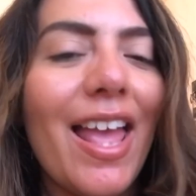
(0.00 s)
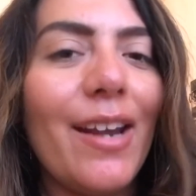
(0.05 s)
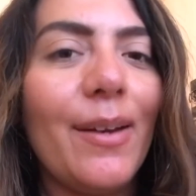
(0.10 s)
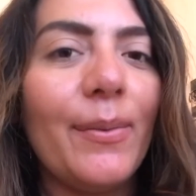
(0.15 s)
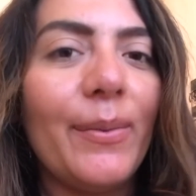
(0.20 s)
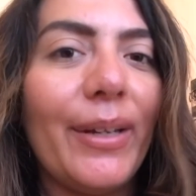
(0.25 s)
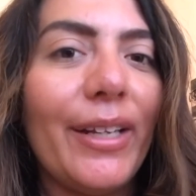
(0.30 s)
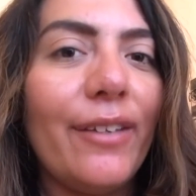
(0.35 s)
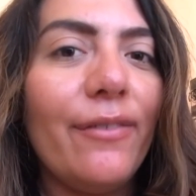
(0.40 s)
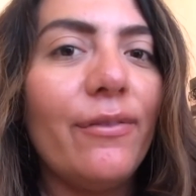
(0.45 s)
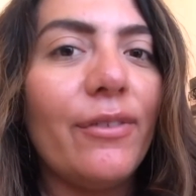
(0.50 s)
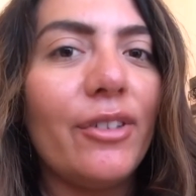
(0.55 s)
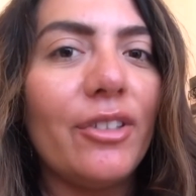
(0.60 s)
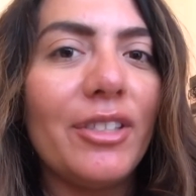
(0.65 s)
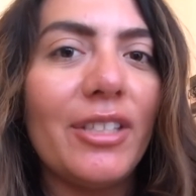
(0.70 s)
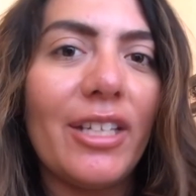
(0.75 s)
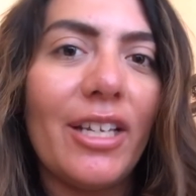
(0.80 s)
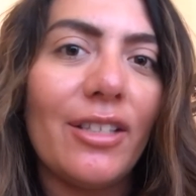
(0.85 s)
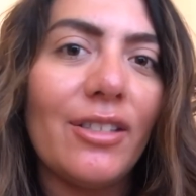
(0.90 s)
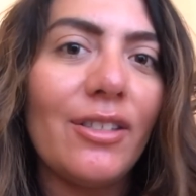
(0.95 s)
And I'm waiting for
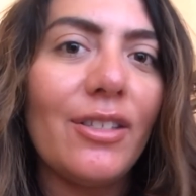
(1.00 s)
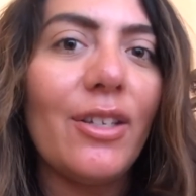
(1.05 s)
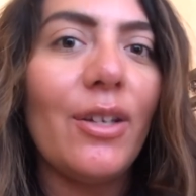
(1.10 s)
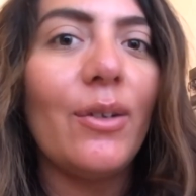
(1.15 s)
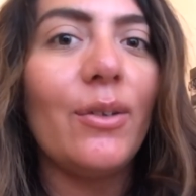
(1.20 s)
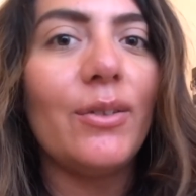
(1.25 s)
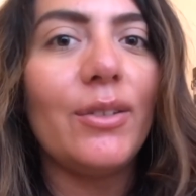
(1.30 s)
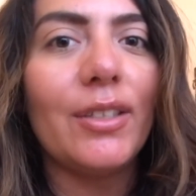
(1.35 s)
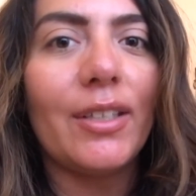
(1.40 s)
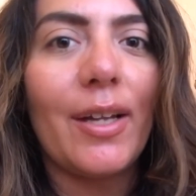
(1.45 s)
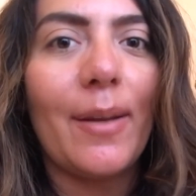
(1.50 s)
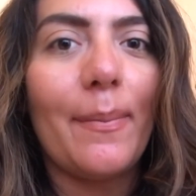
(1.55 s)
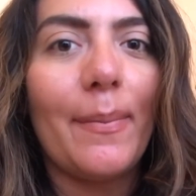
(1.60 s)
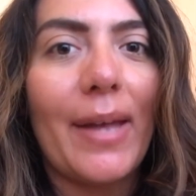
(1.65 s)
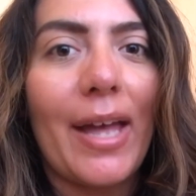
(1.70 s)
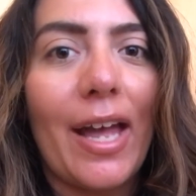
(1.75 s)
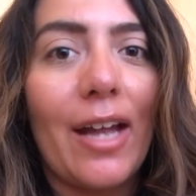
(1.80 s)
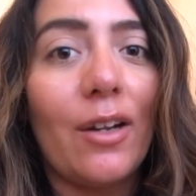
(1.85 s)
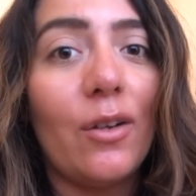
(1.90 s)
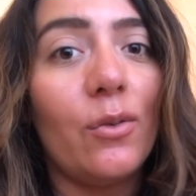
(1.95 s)
Ciencio to come
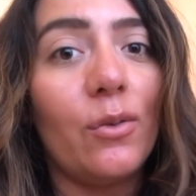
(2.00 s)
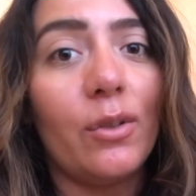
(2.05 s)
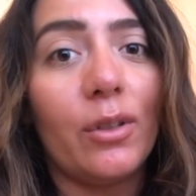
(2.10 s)
back